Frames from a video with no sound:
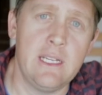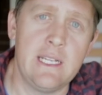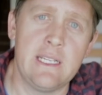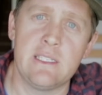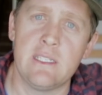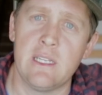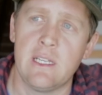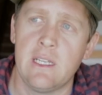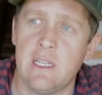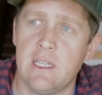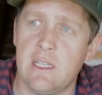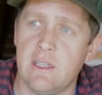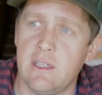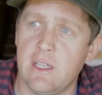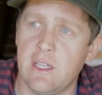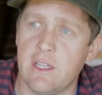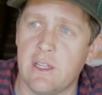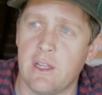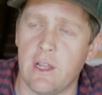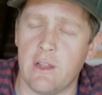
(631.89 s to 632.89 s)
It's a
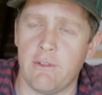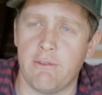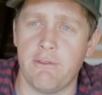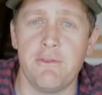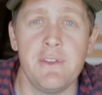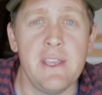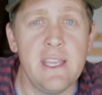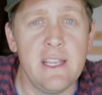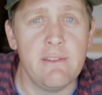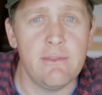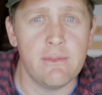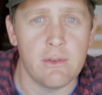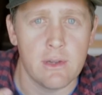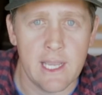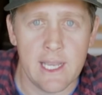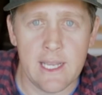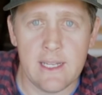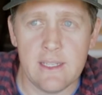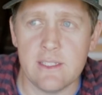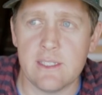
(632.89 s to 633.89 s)
feed for
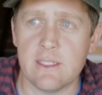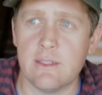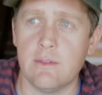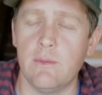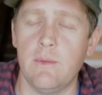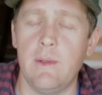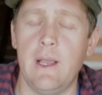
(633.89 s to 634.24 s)
cows,